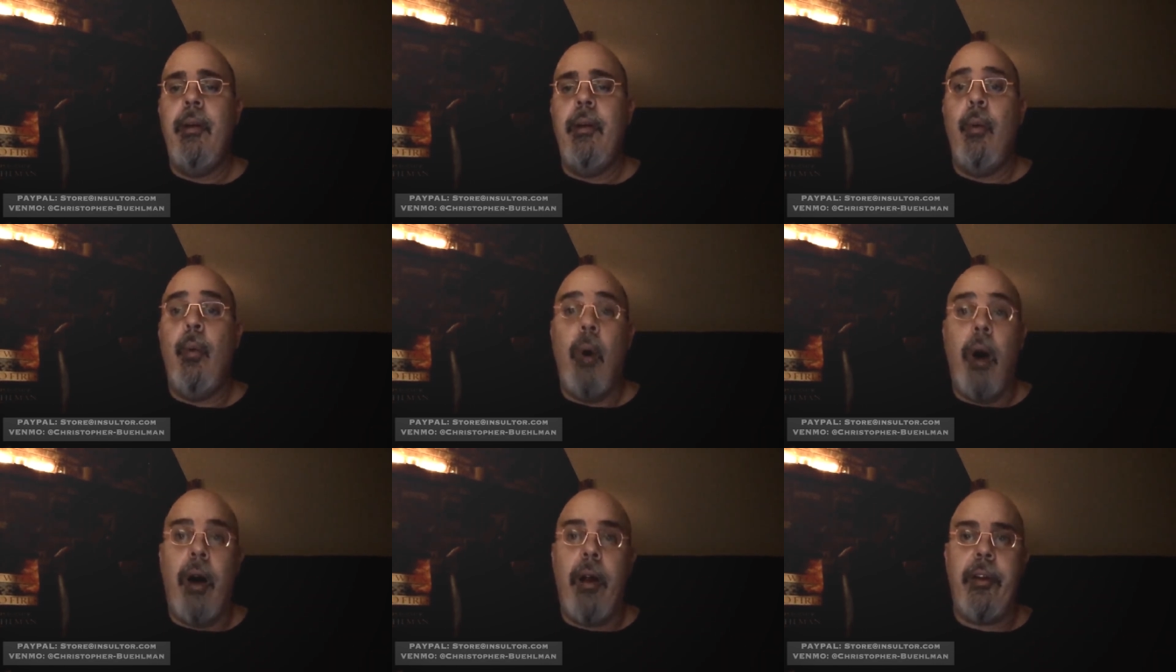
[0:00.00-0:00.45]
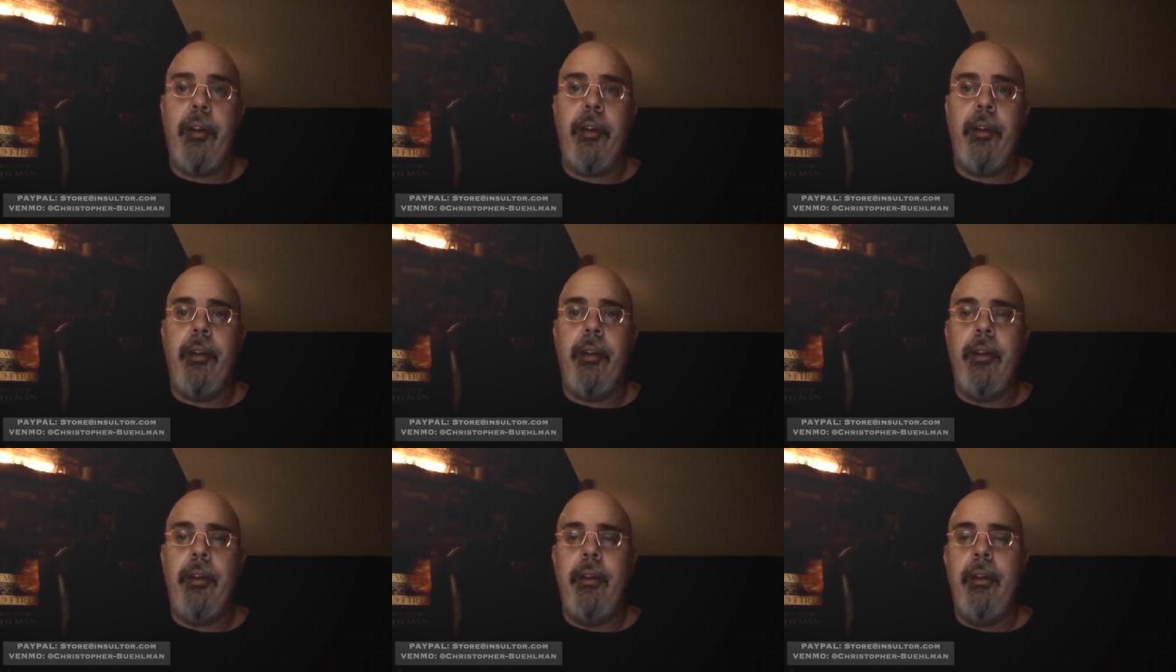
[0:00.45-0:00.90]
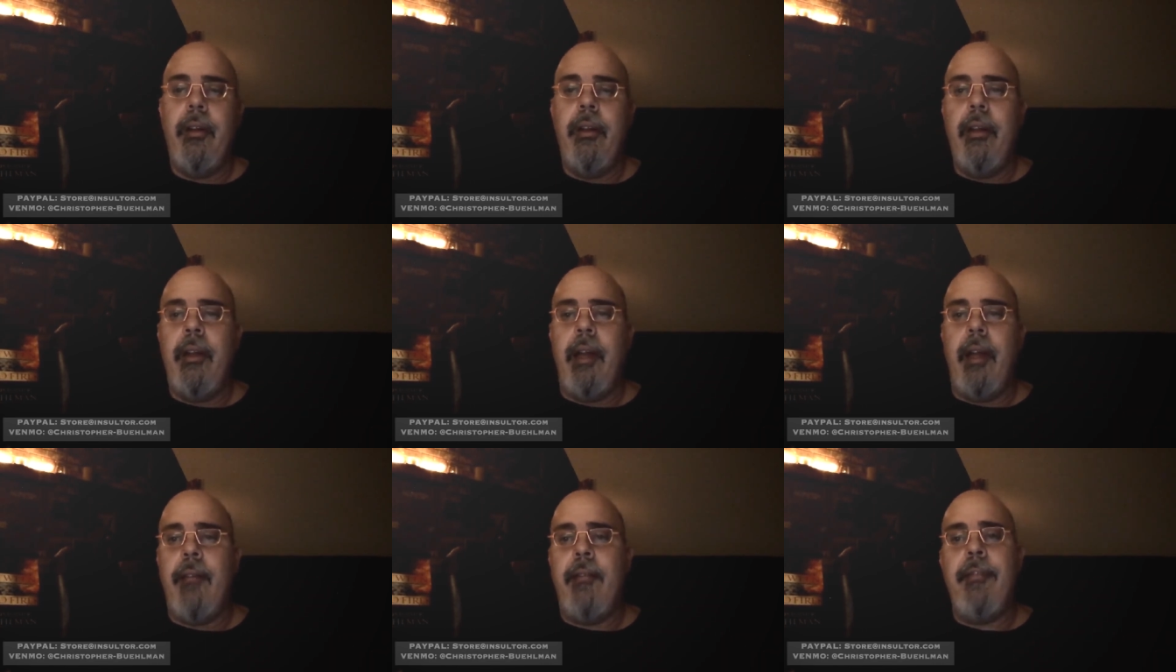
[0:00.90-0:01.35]
Water
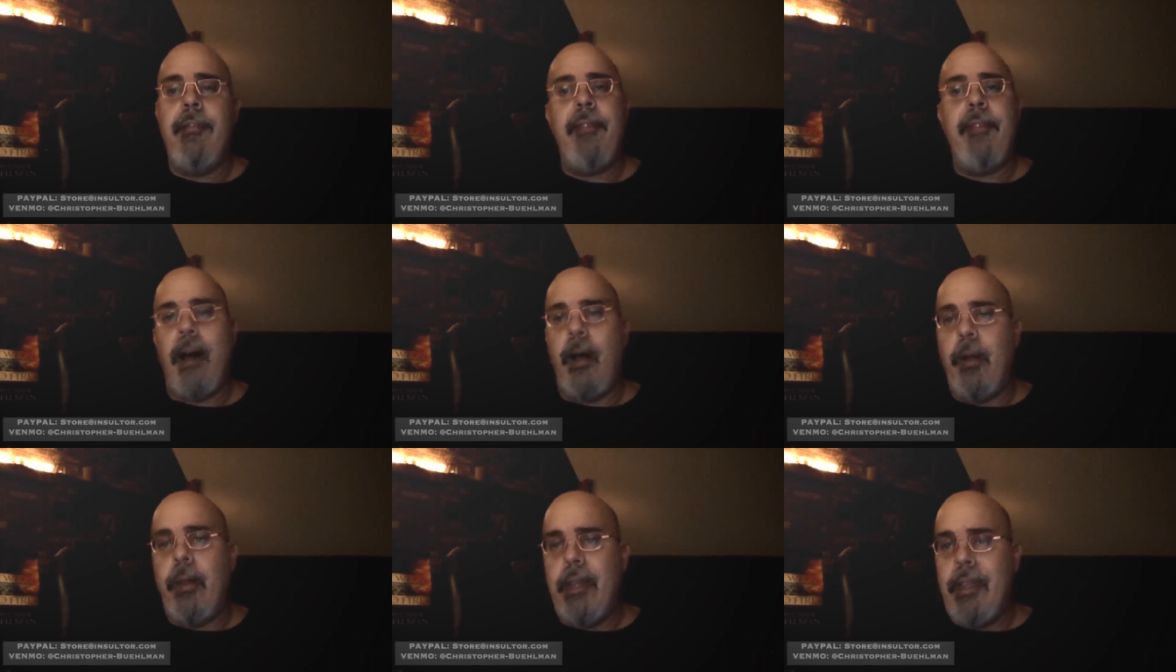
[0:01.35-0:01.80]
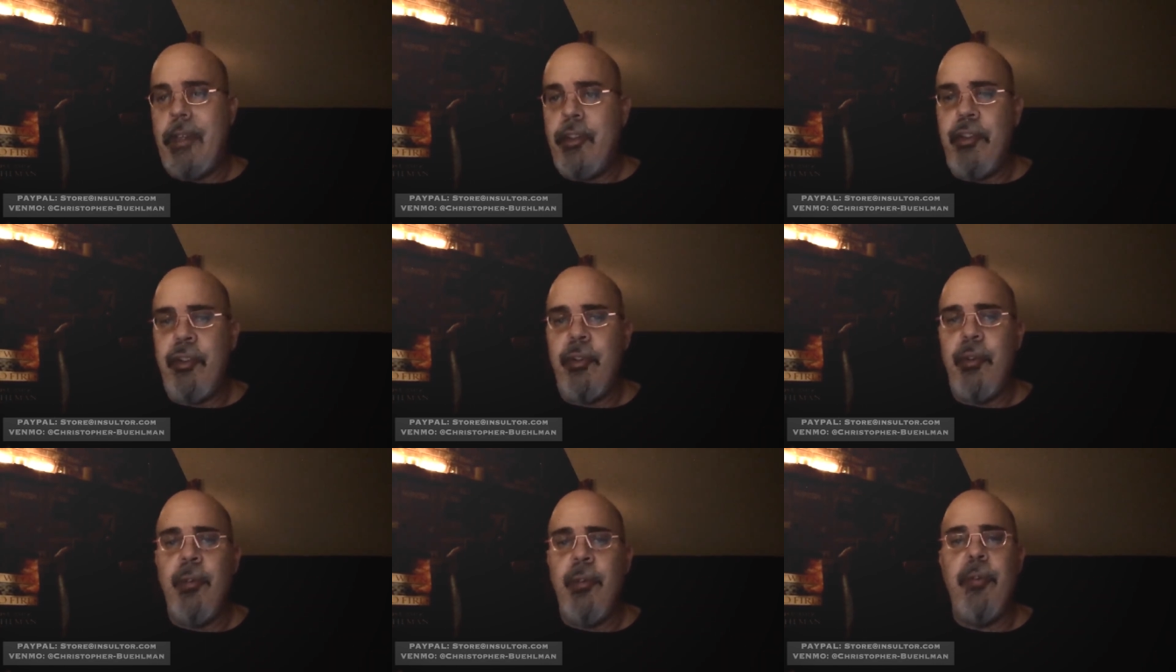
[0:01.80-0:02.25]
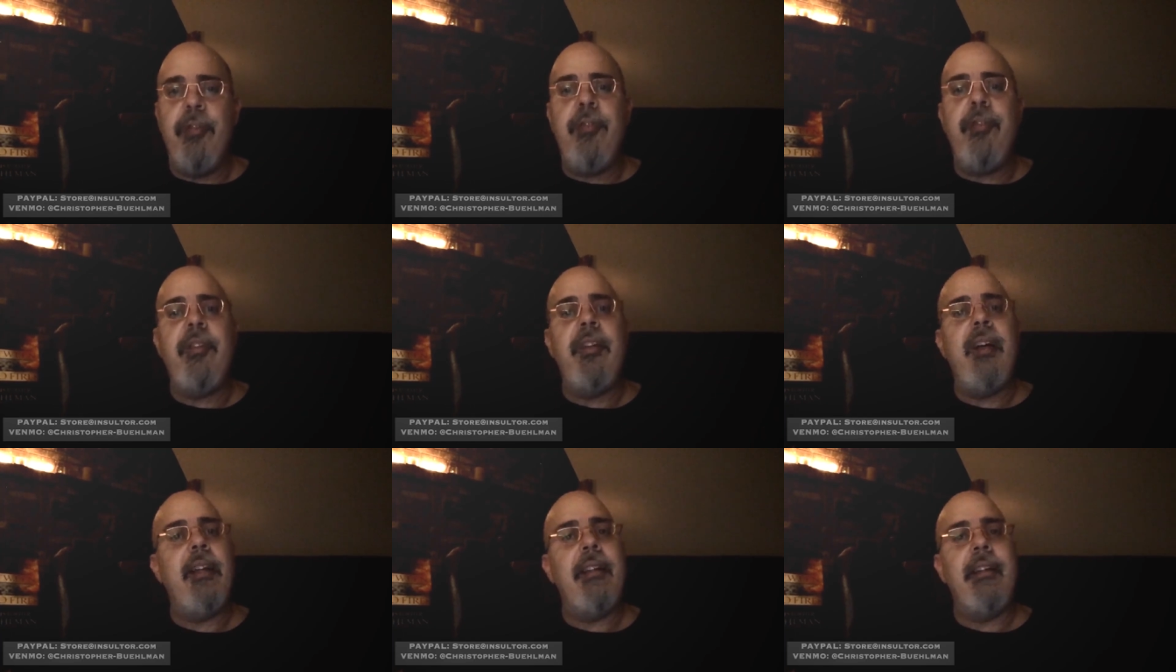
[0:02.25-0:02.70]
and foul issue
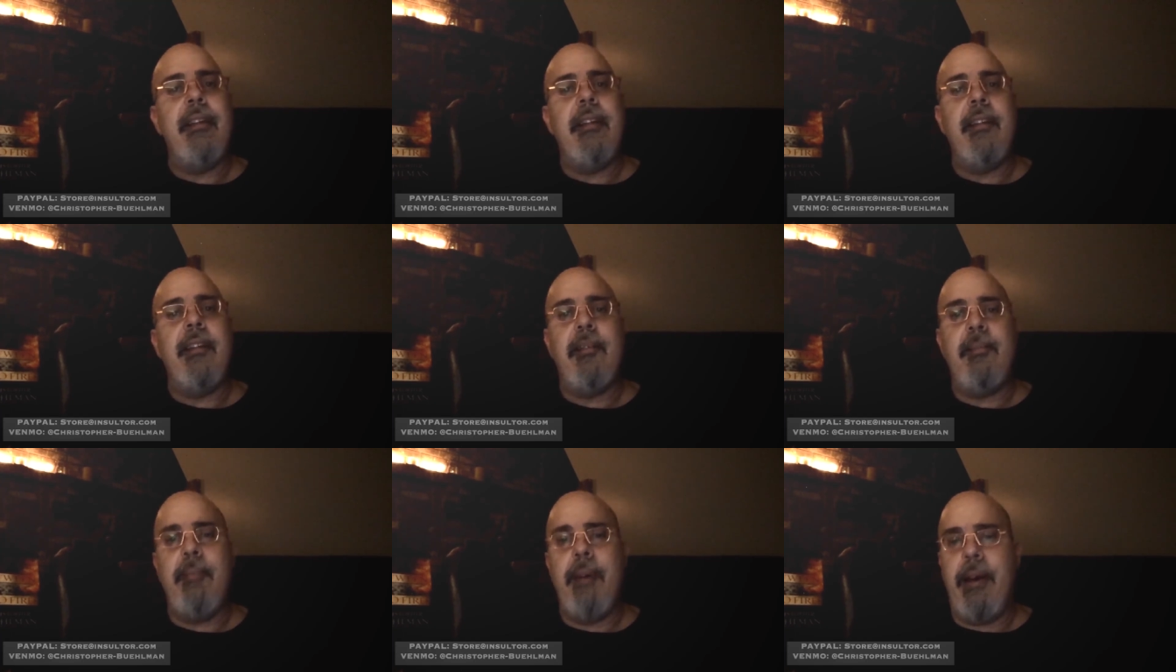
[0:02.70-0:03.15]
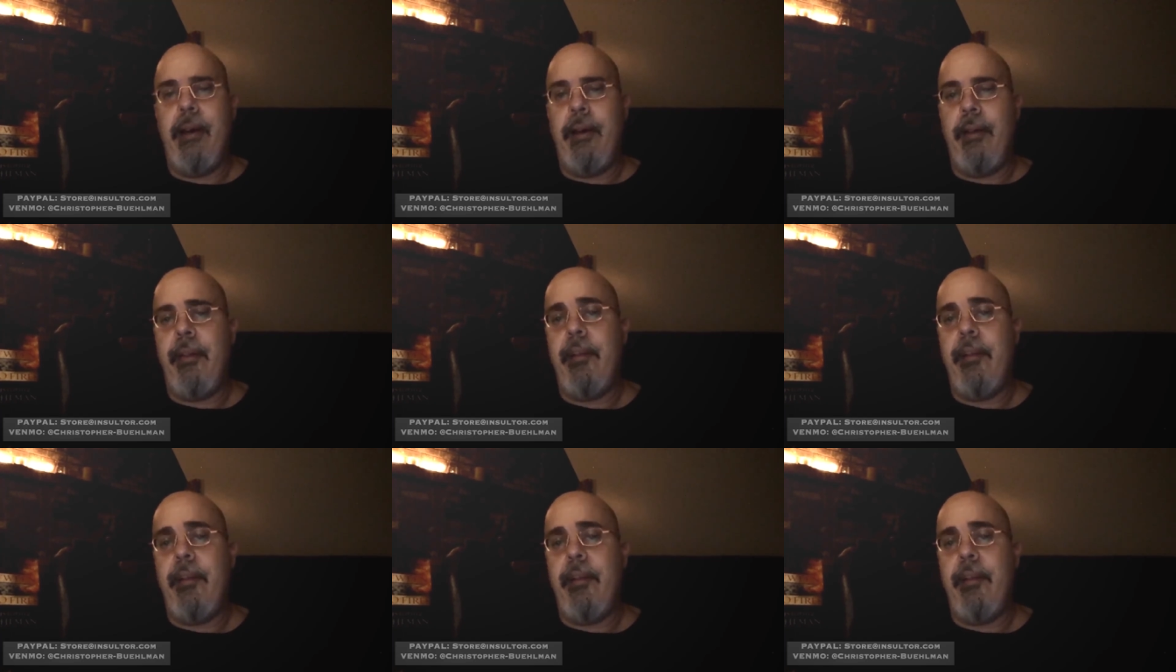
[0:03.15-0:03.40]
flooded its mouth,